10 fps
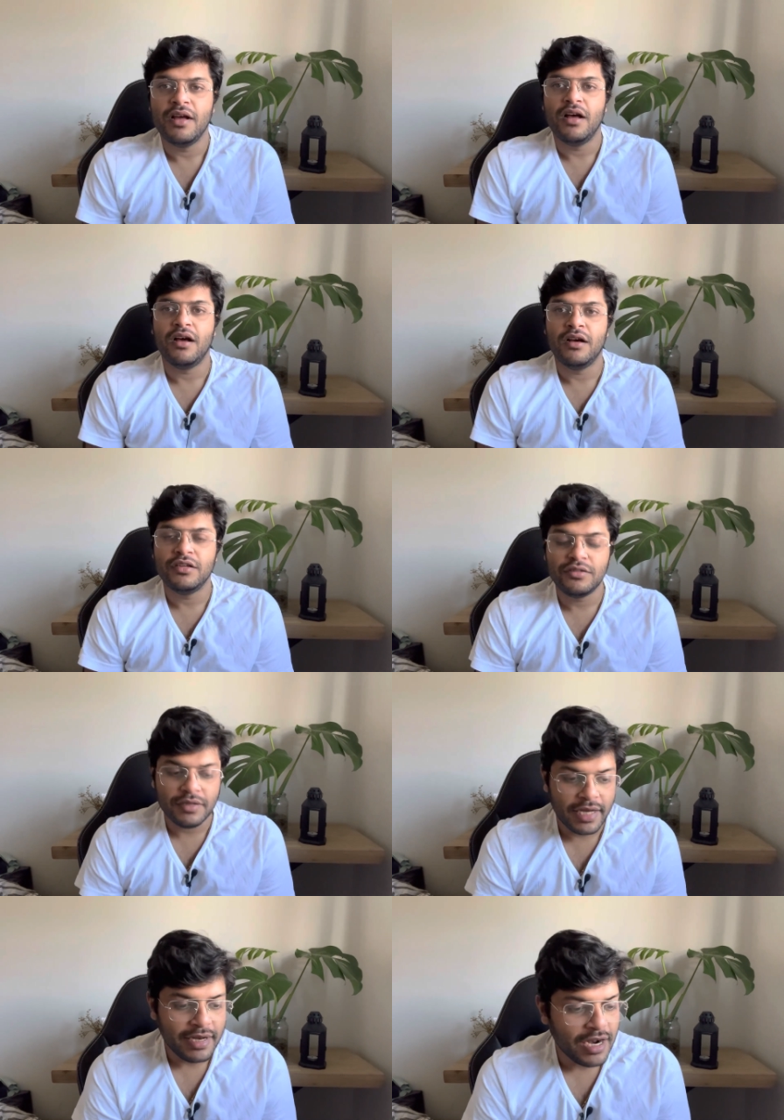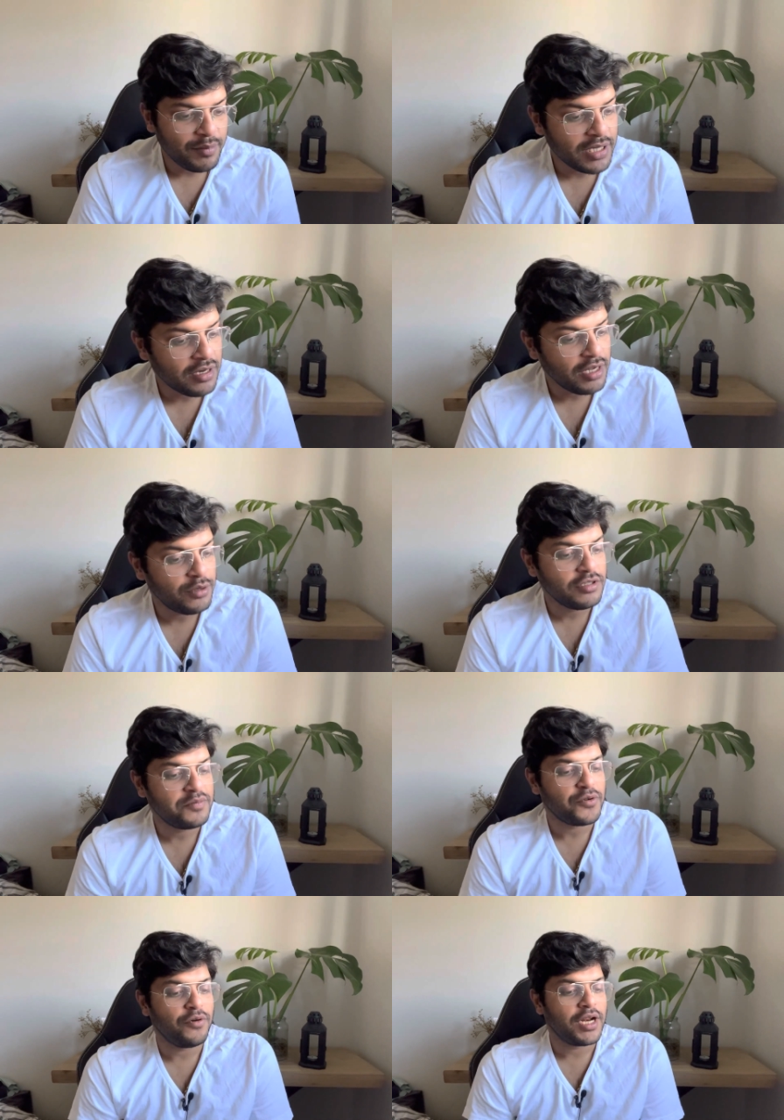uh, to get admitted into this
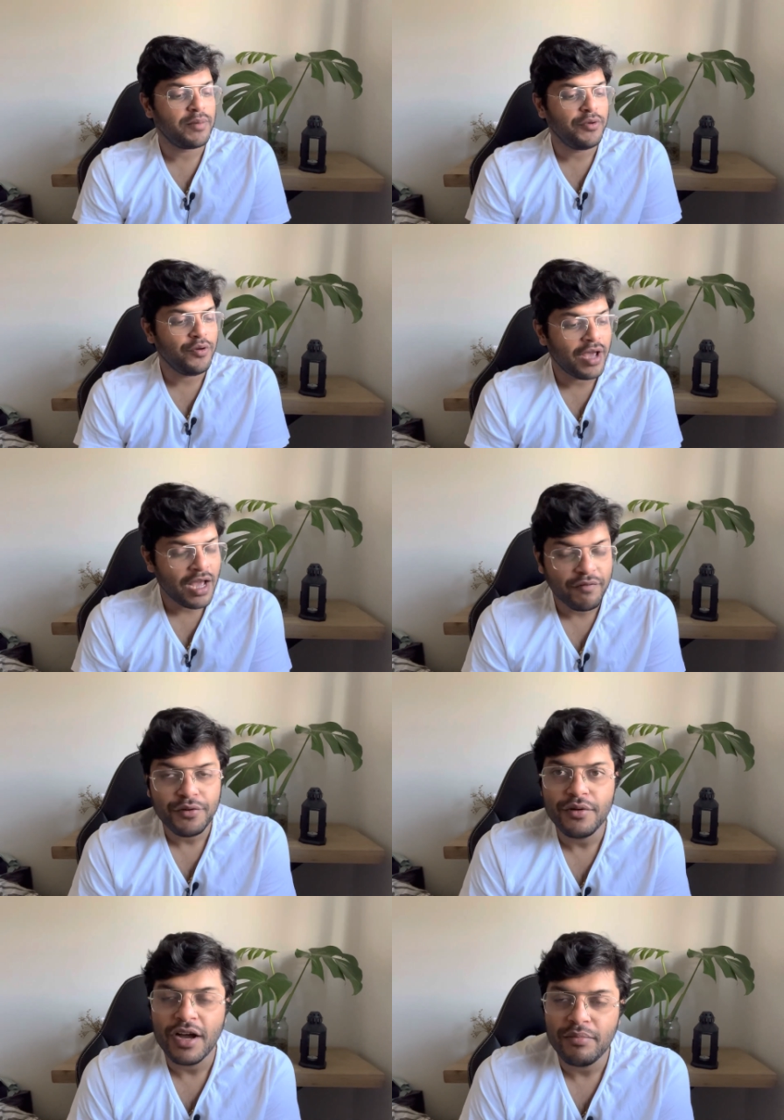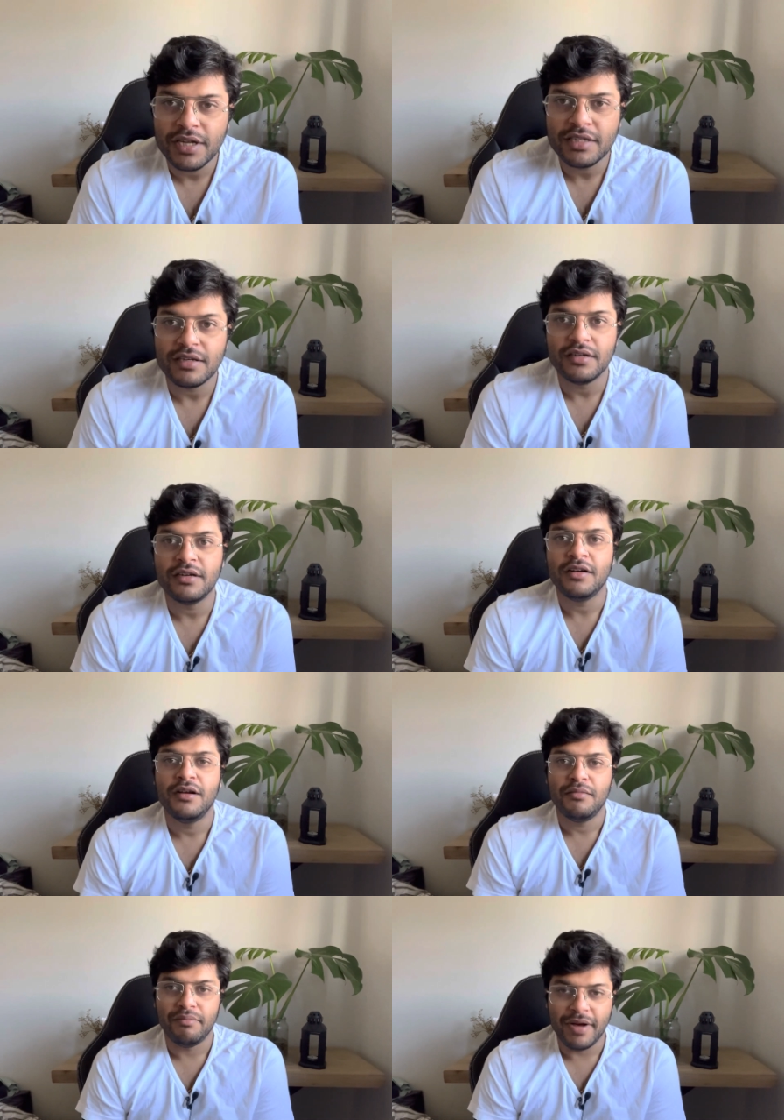program you have to complete a
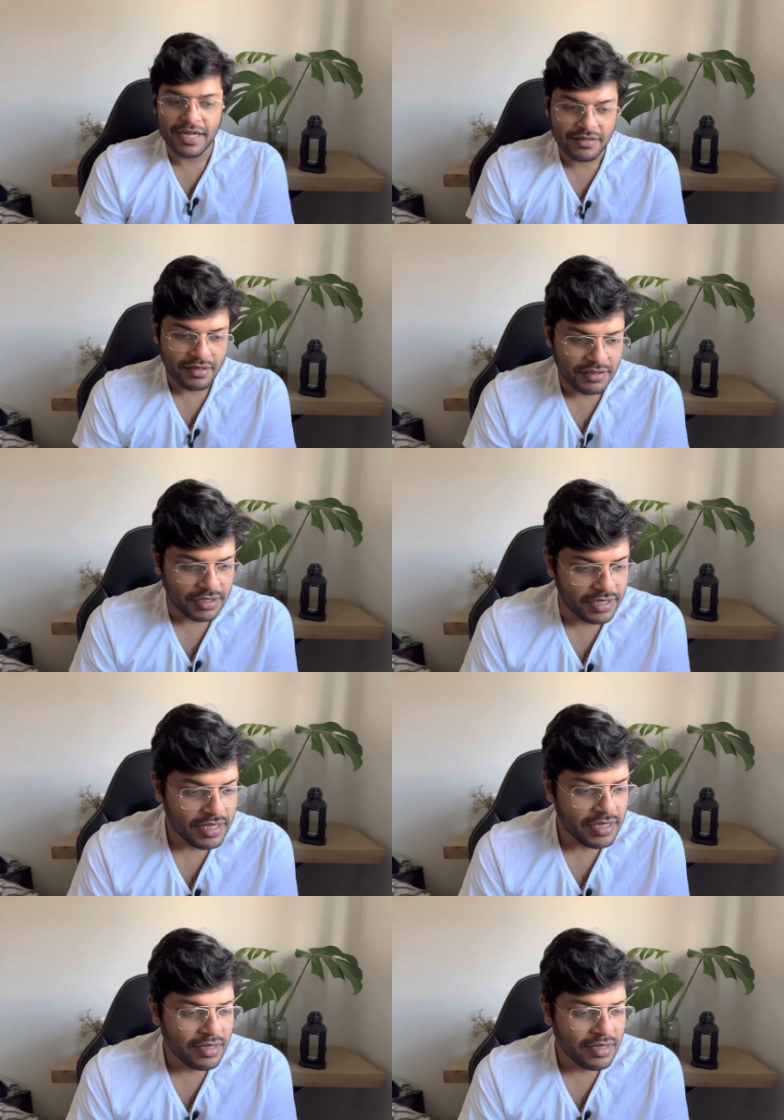bachelor degree